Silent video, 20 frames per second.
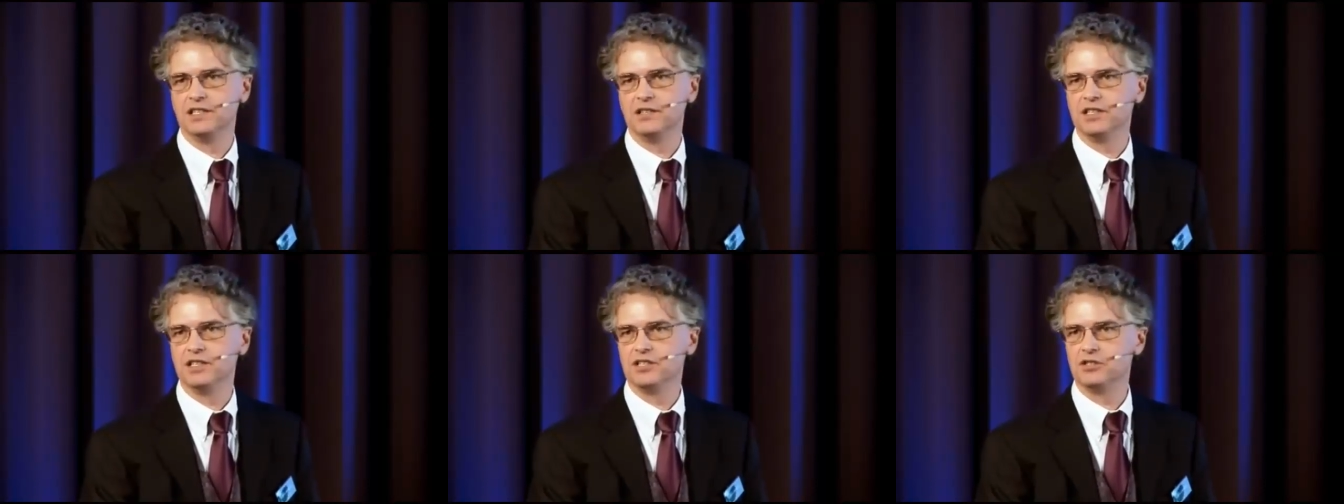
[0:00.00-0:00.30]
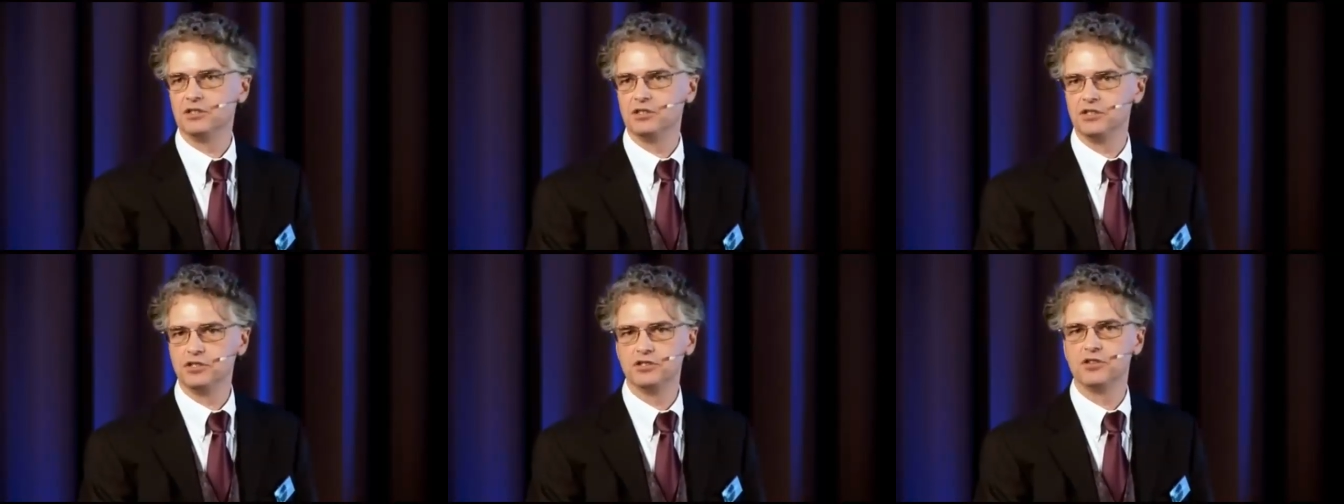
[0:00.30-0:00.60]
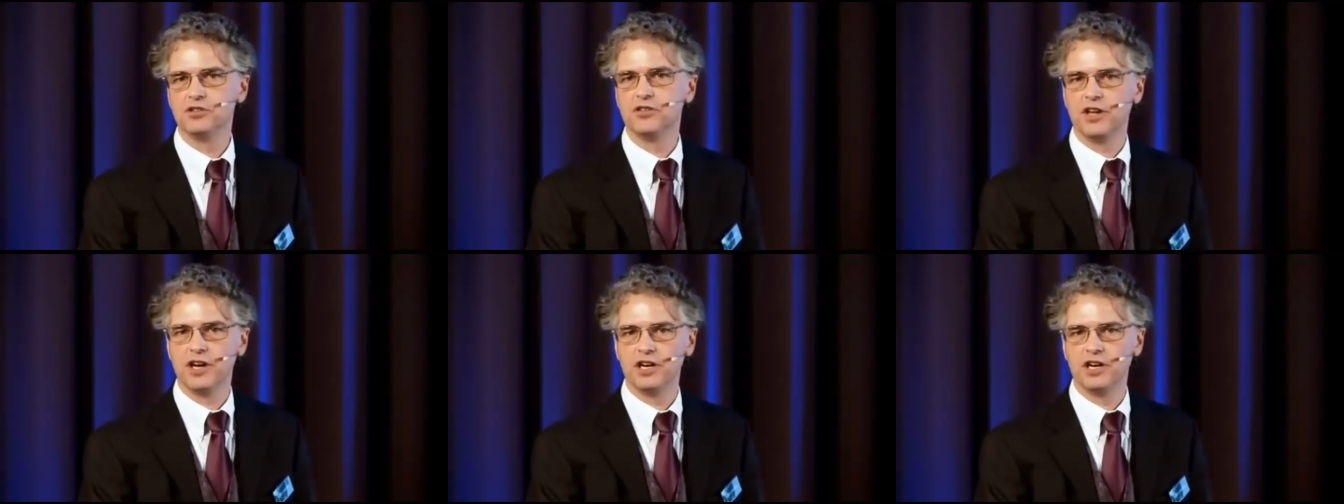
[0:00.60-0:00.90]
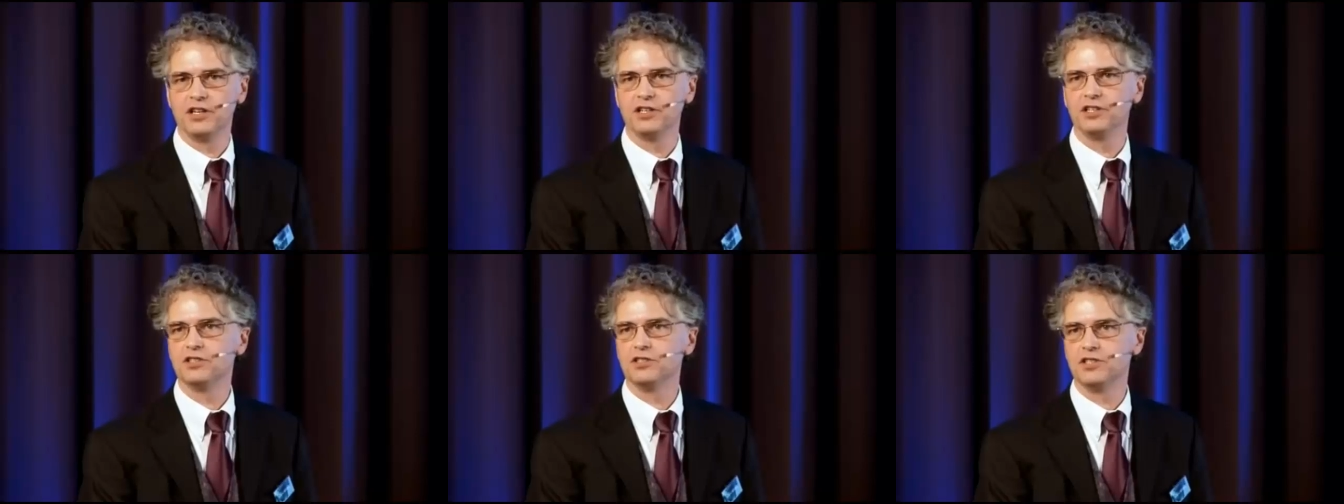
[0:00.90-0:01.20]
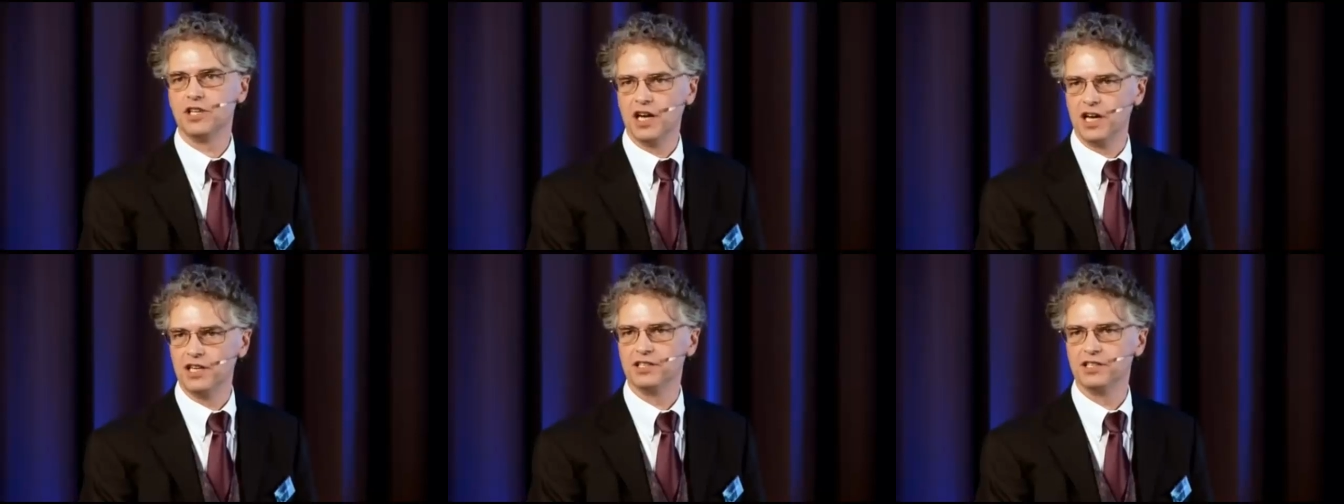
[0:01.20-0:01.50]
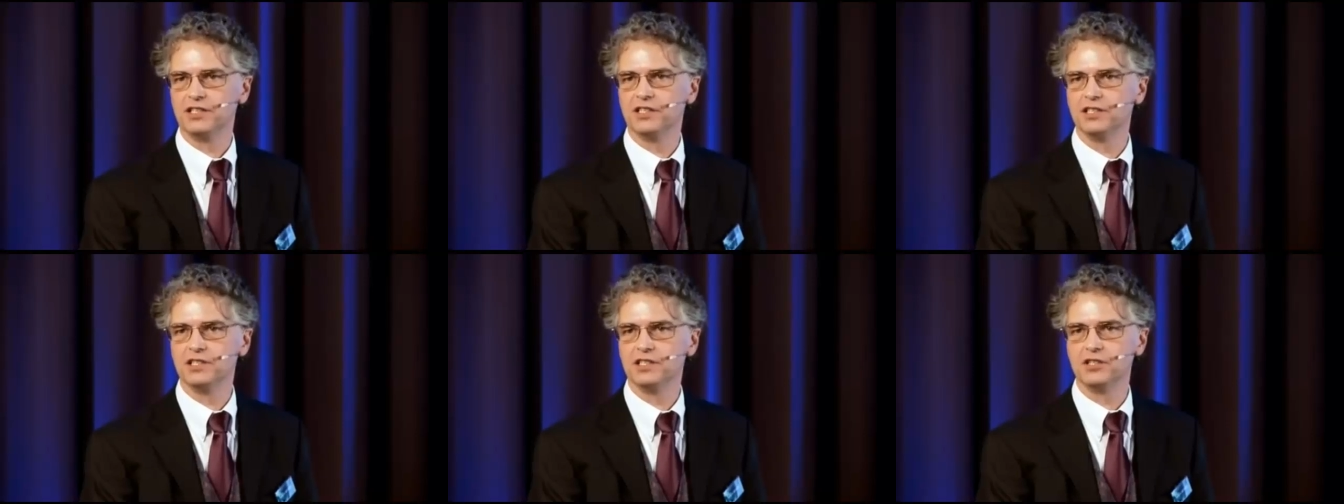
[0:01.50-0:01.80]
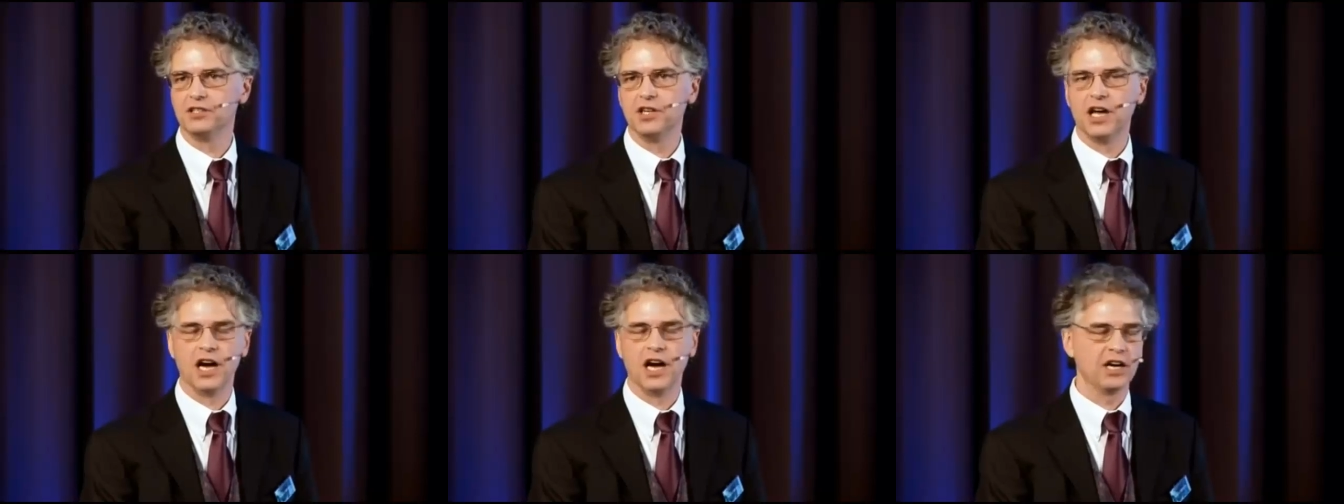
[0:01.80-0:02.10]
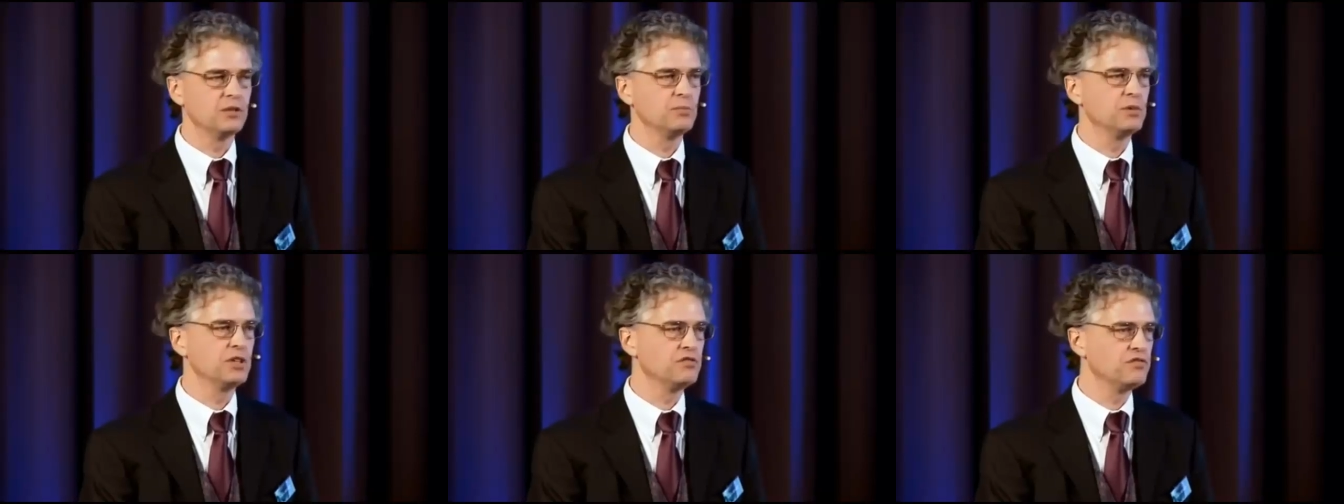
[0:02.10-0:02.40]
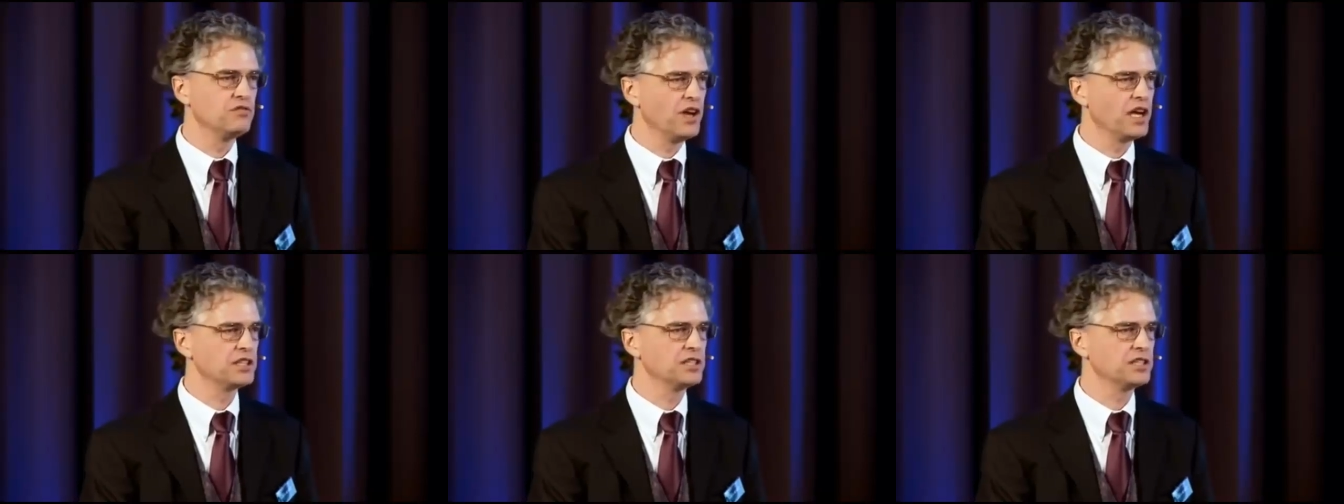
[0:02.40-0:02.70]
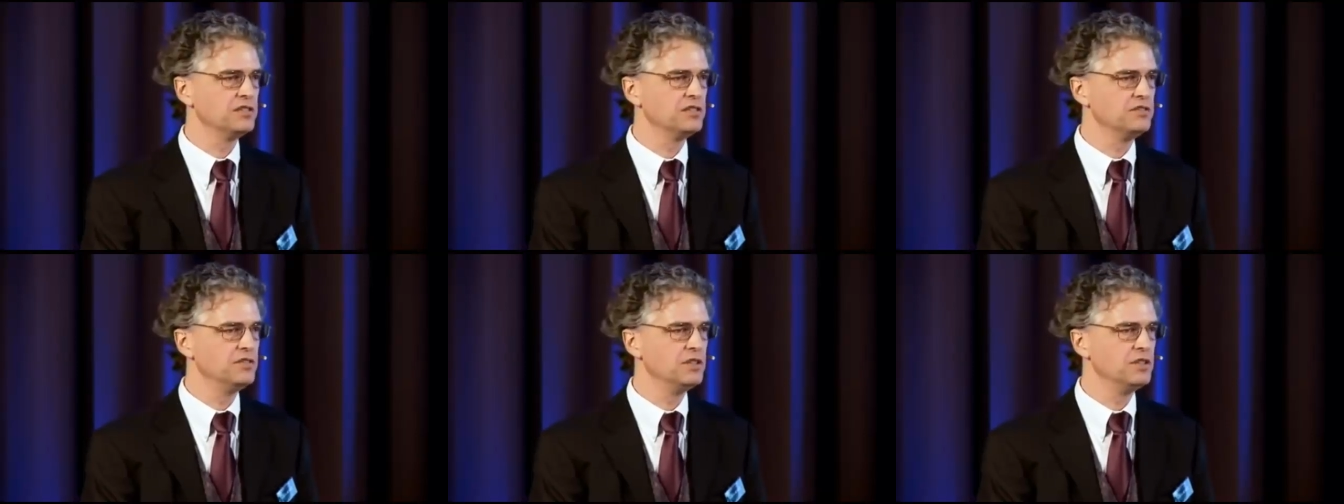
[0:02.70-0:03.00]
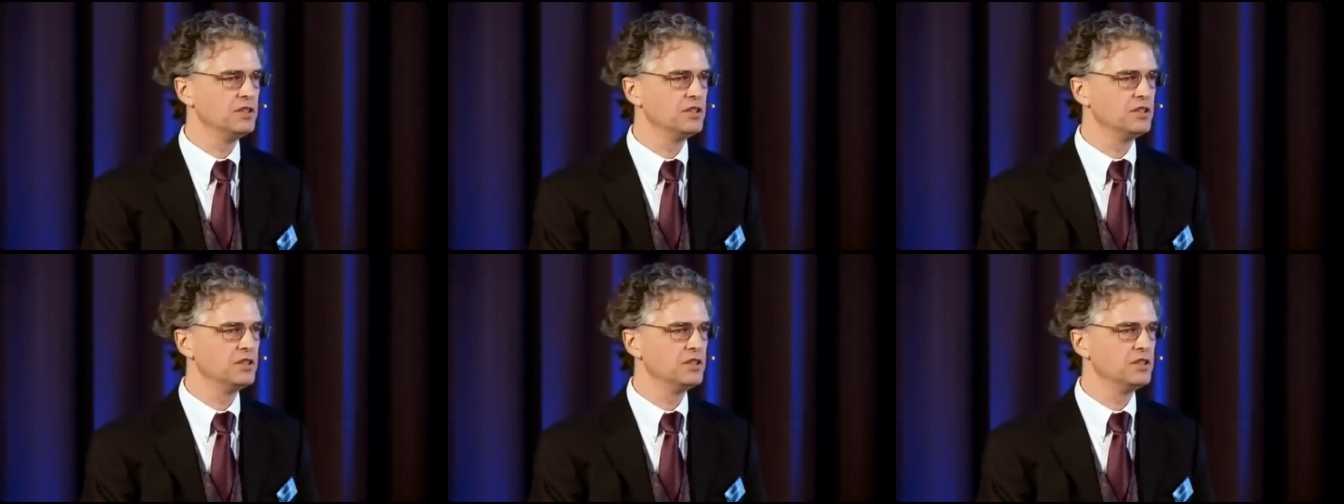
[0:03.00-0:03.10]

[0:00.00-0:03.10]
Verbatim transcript: As soon as you're there, you're done. You're not going to be effective.